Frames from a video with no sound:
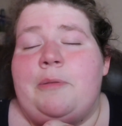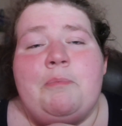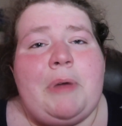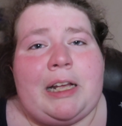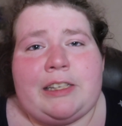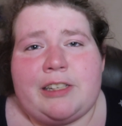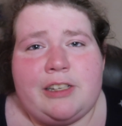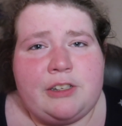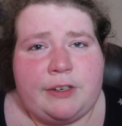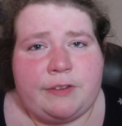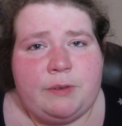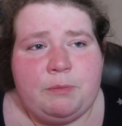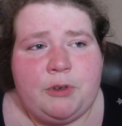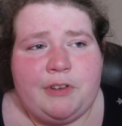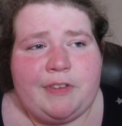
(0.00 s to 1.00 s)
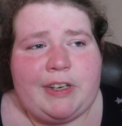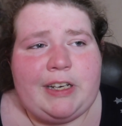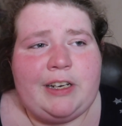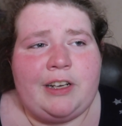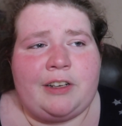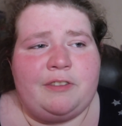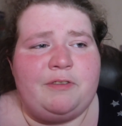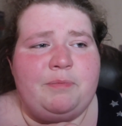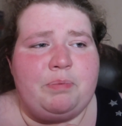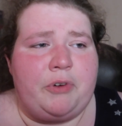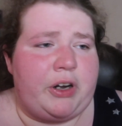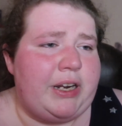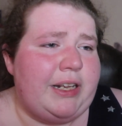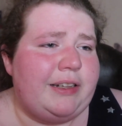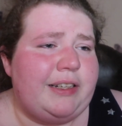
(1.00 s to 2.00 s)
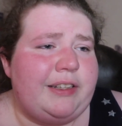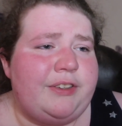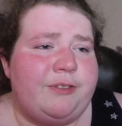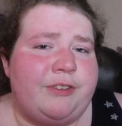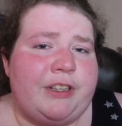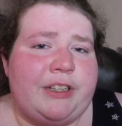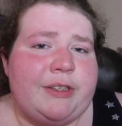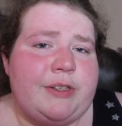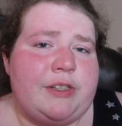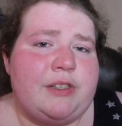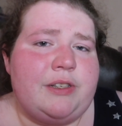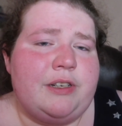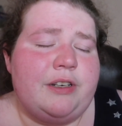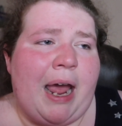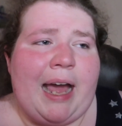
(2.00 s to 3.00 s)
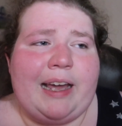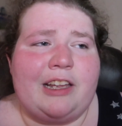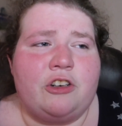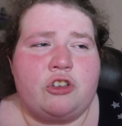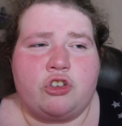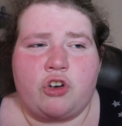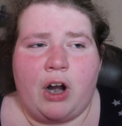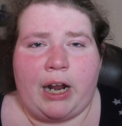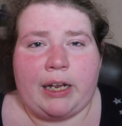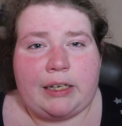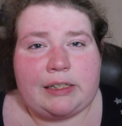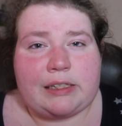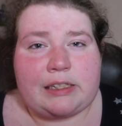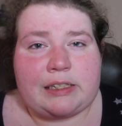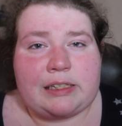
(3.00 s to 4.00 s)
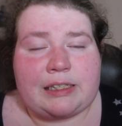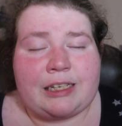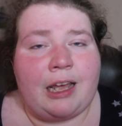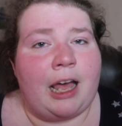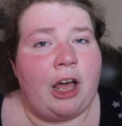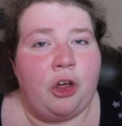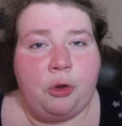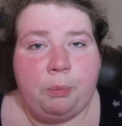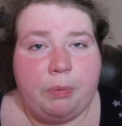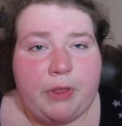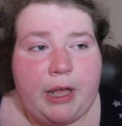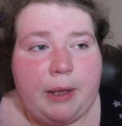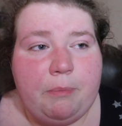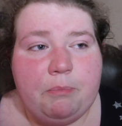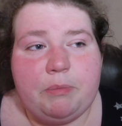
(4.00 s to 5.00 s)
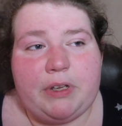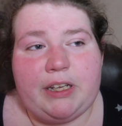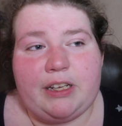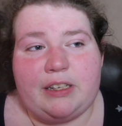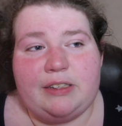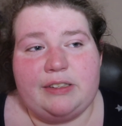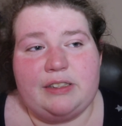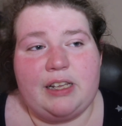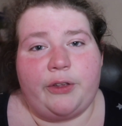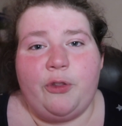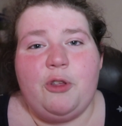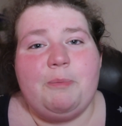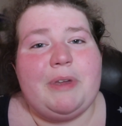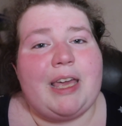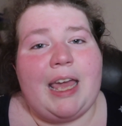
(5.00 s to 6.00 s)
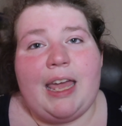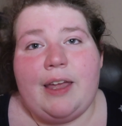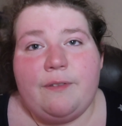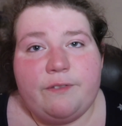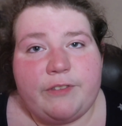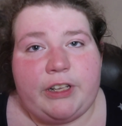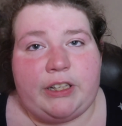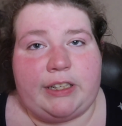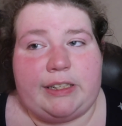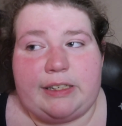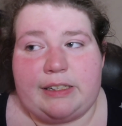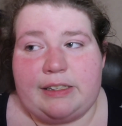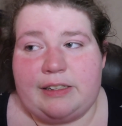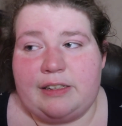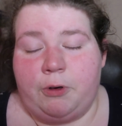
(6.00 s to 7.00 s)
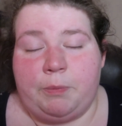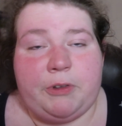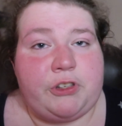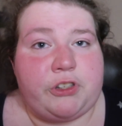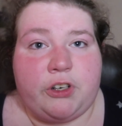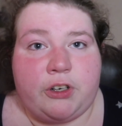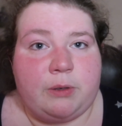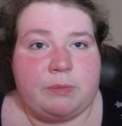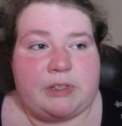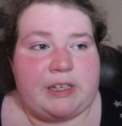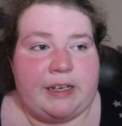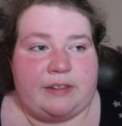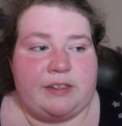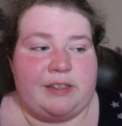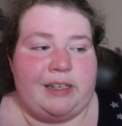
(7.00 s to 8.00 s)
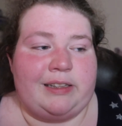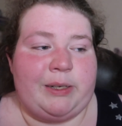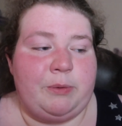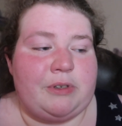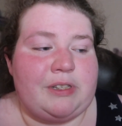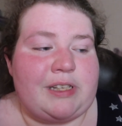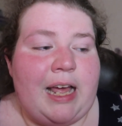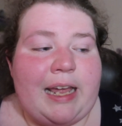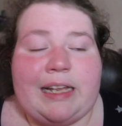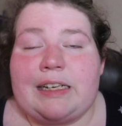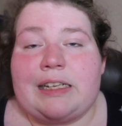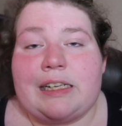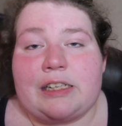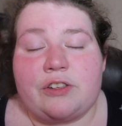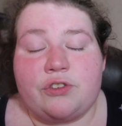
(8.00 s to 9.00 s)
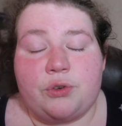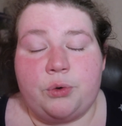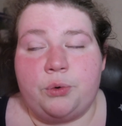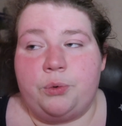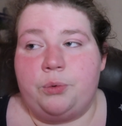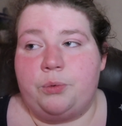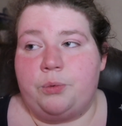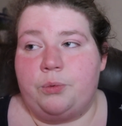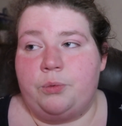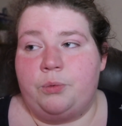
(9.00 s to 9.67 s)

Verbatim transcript: the message of the movie of bringing these villains back and trying to help them because they only became villains from the circumstances. Like they were scientists who